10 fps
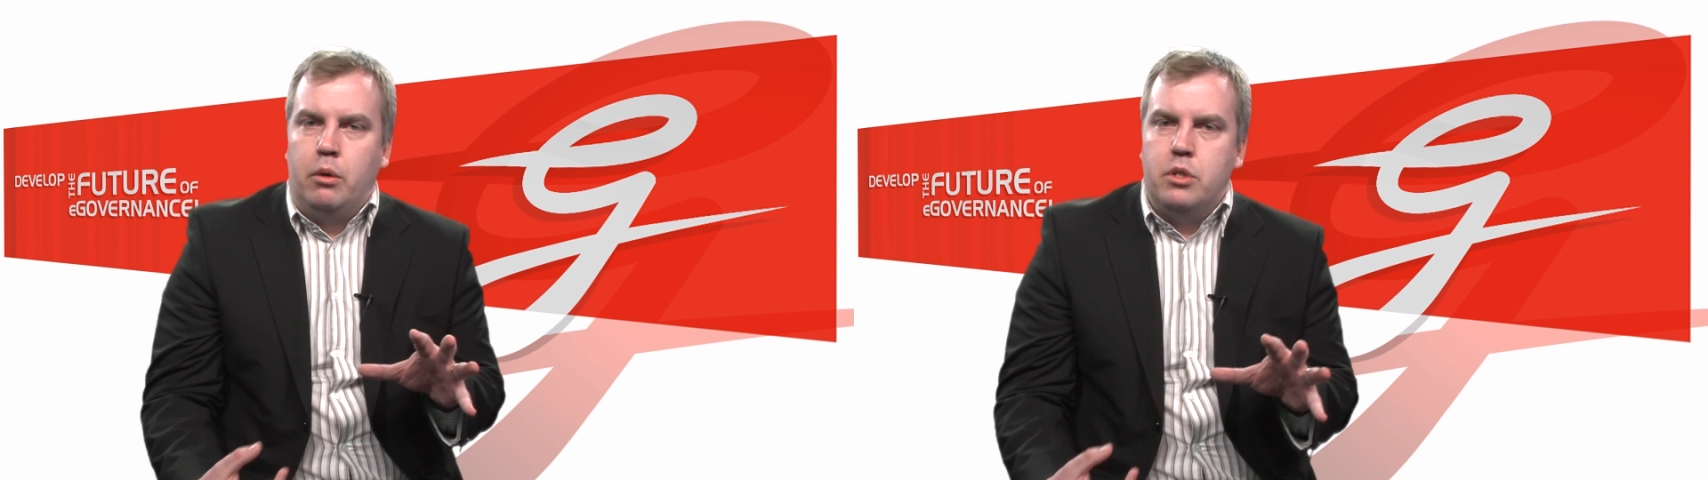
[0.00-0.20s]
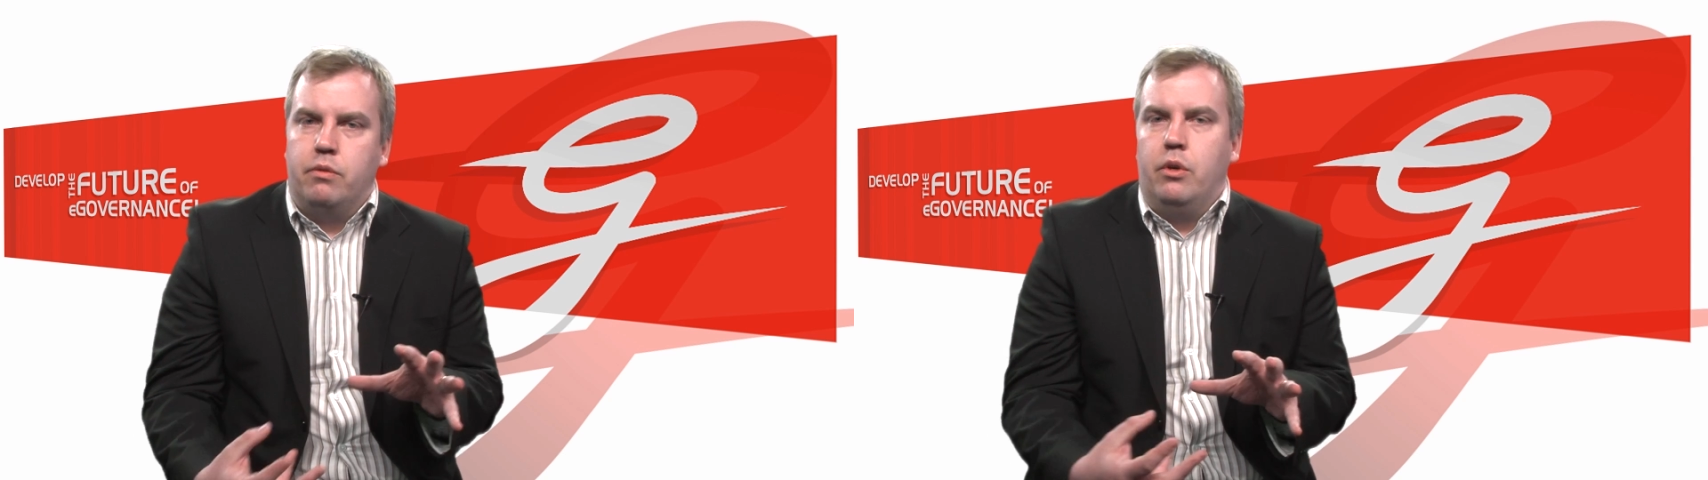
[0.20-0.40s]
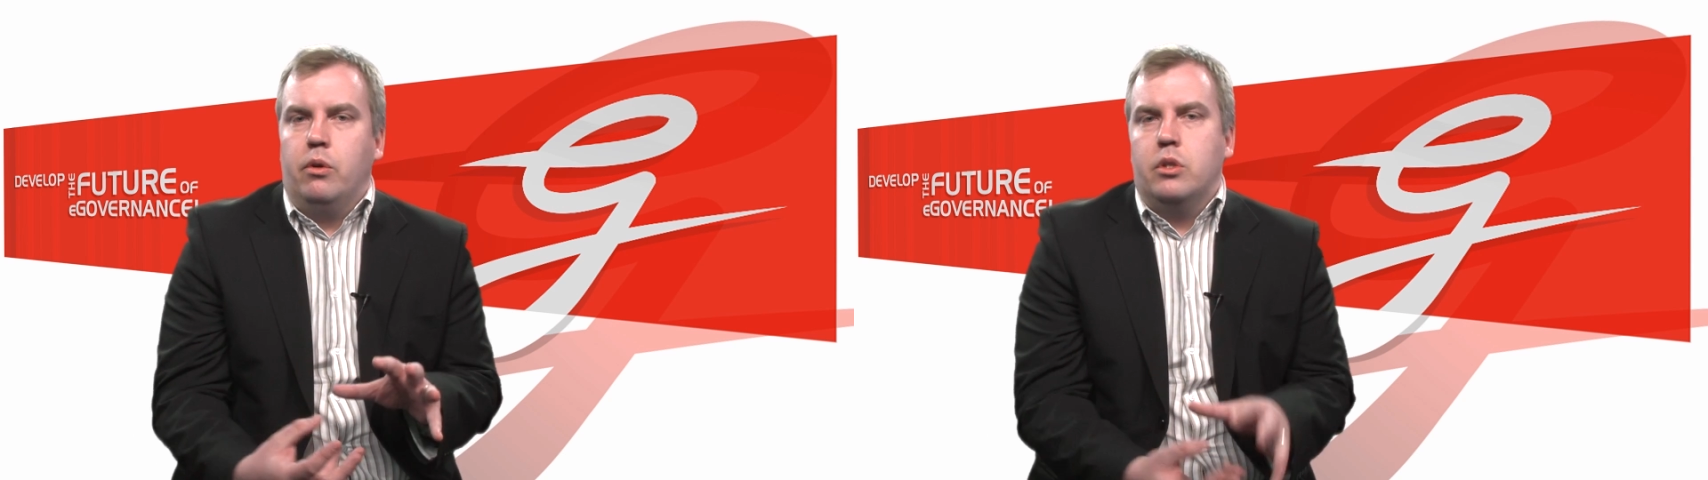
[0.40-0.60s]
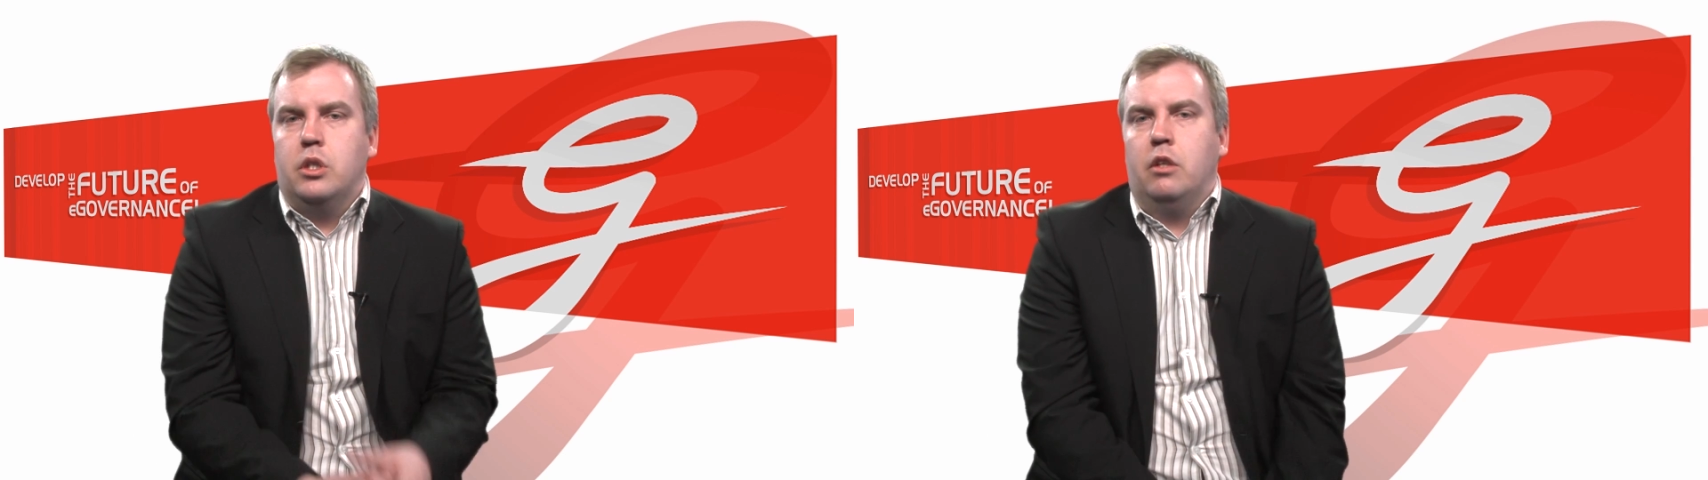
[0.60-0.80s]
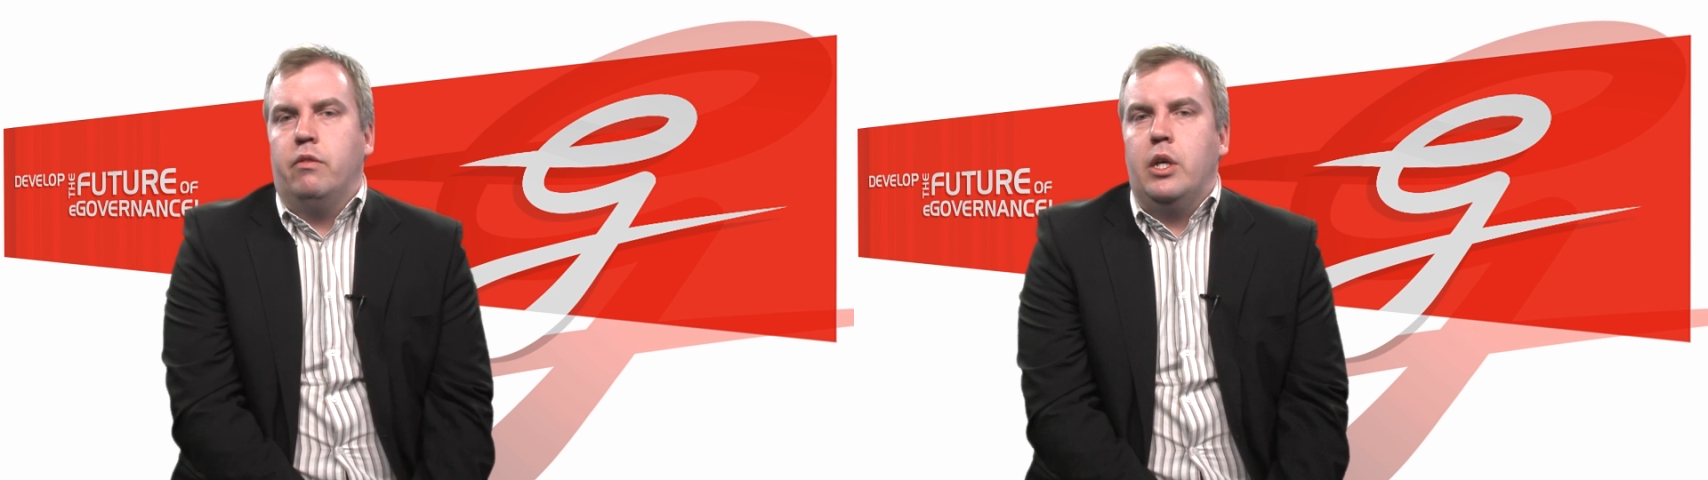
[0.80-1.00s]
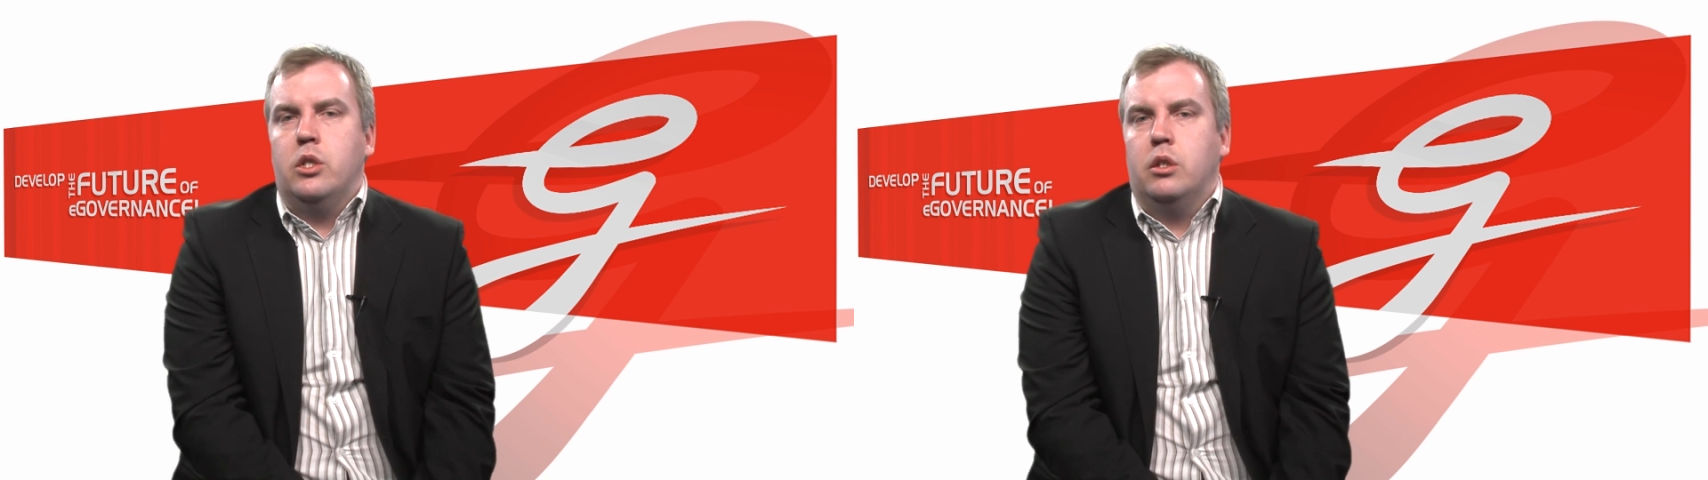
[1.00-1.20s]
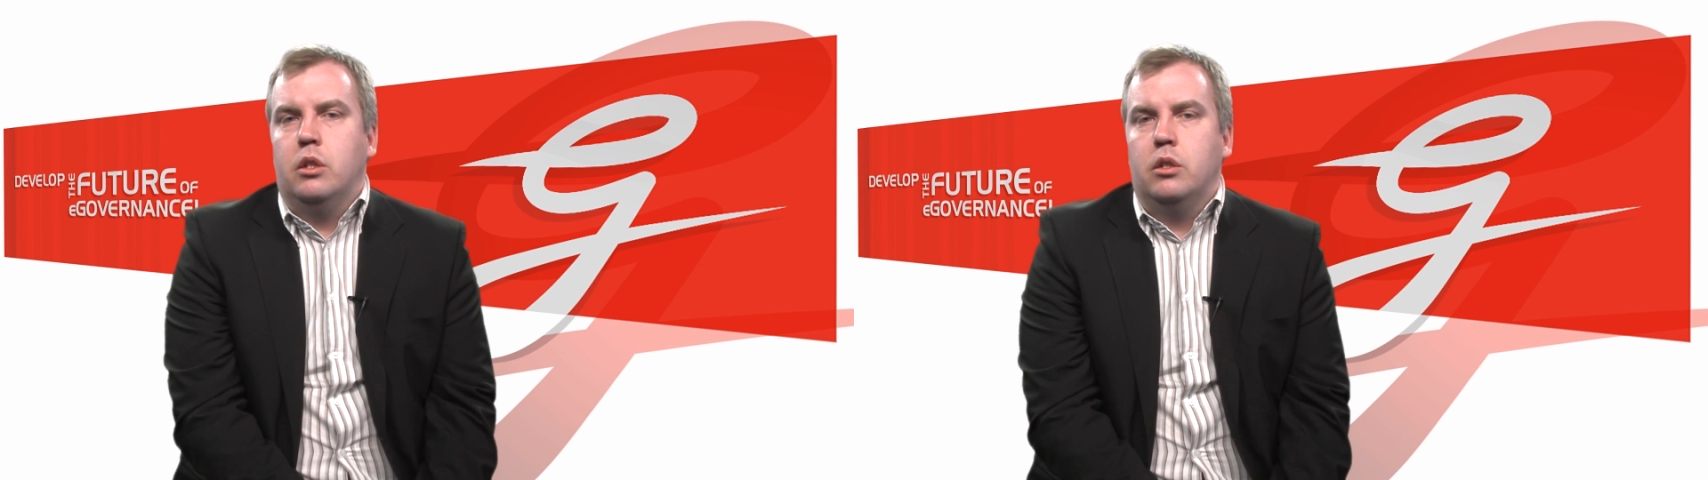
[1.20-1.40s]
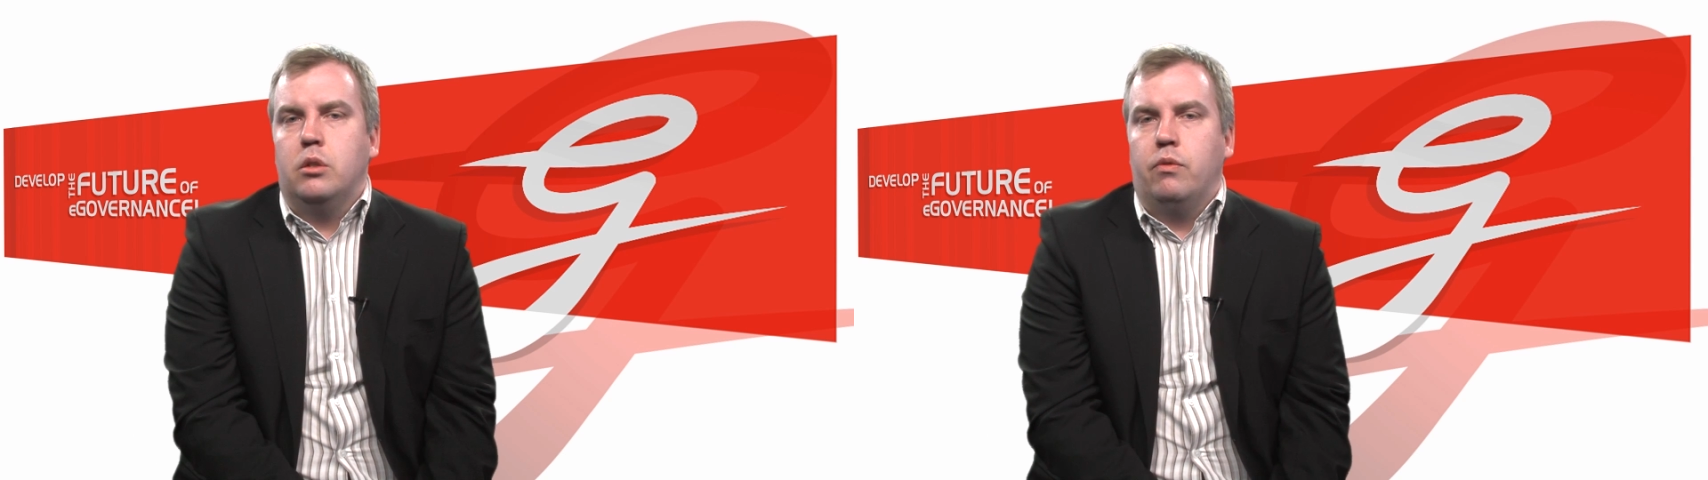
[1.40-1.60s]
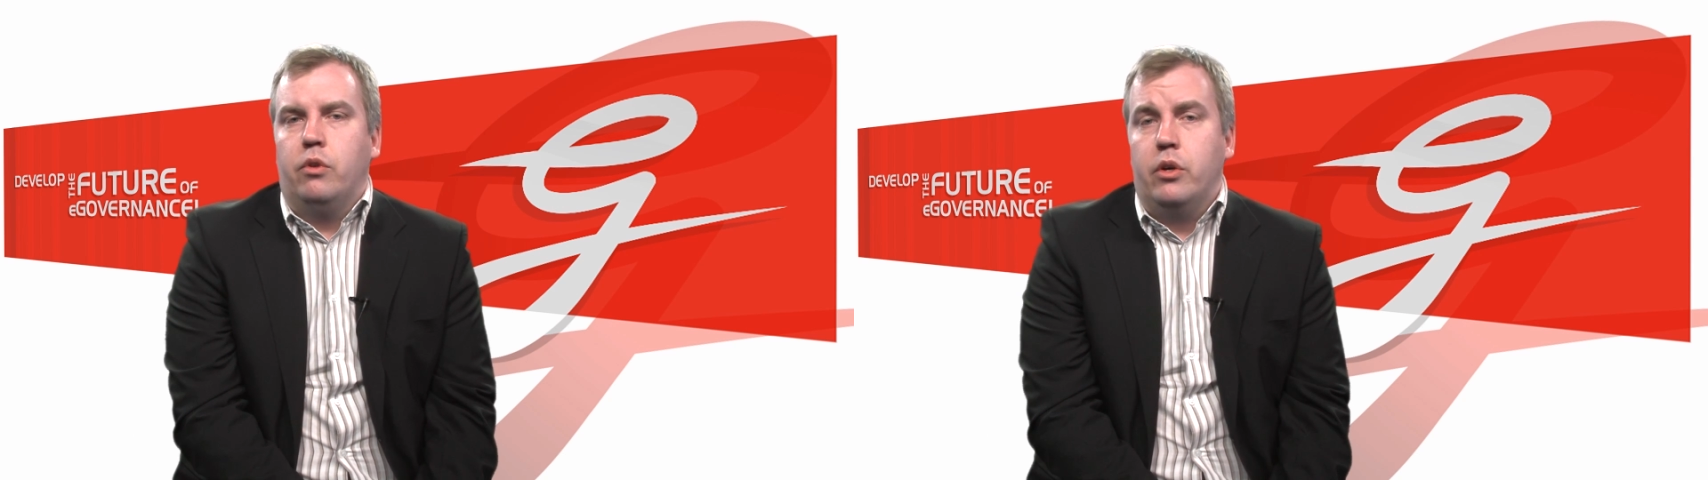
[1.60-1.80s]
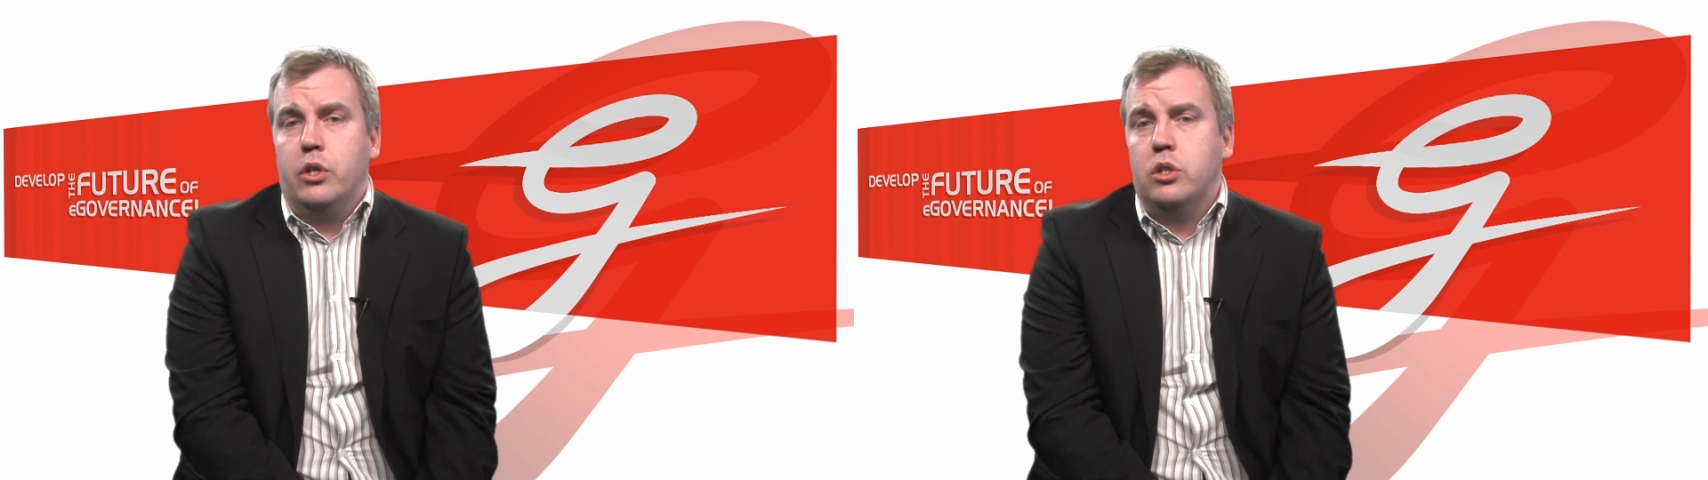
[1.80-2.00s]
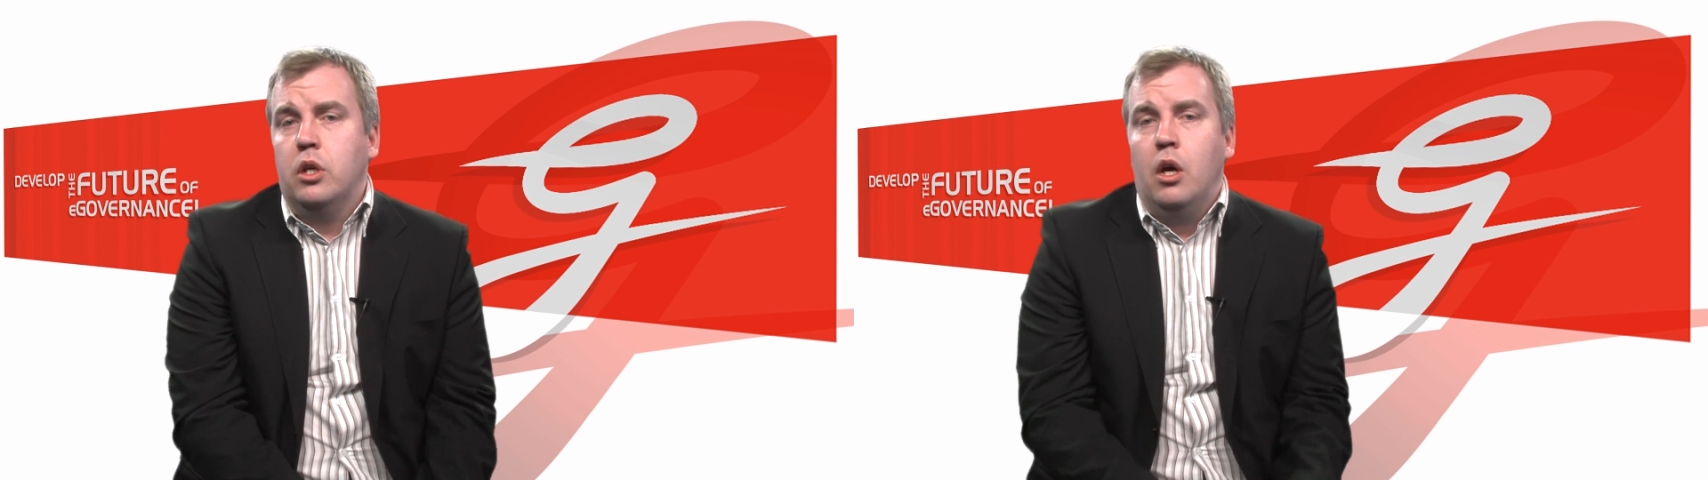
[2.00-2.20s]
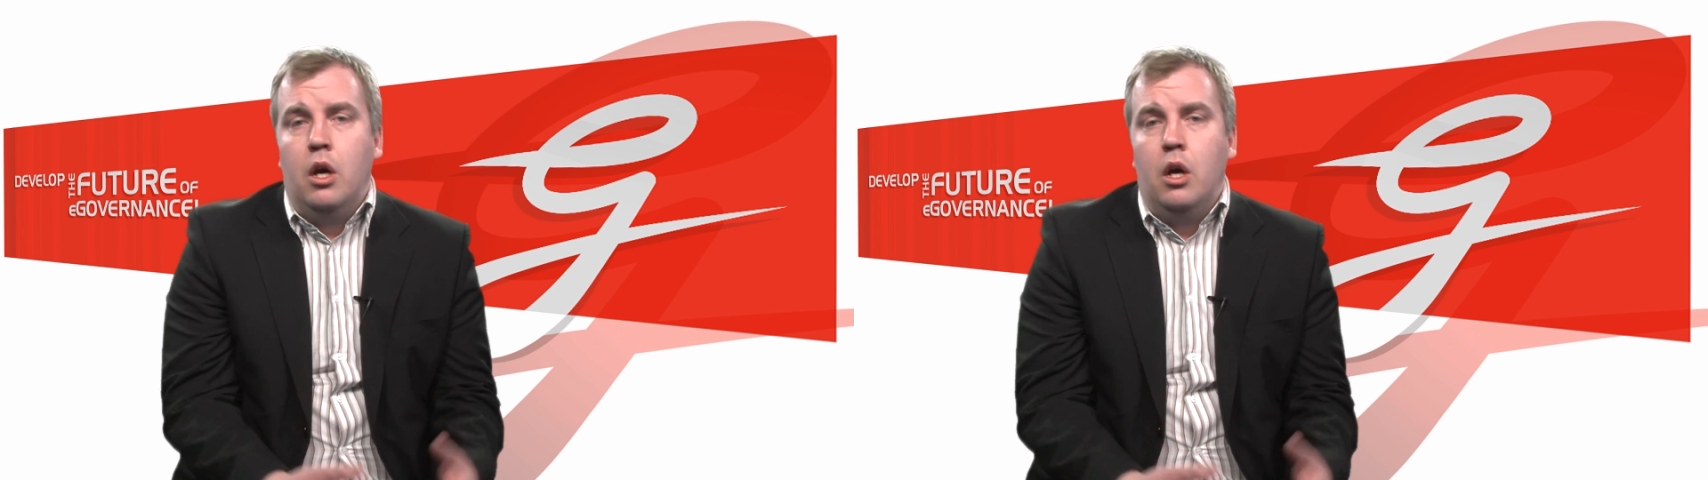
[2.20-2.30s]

user-focused innovation to flourish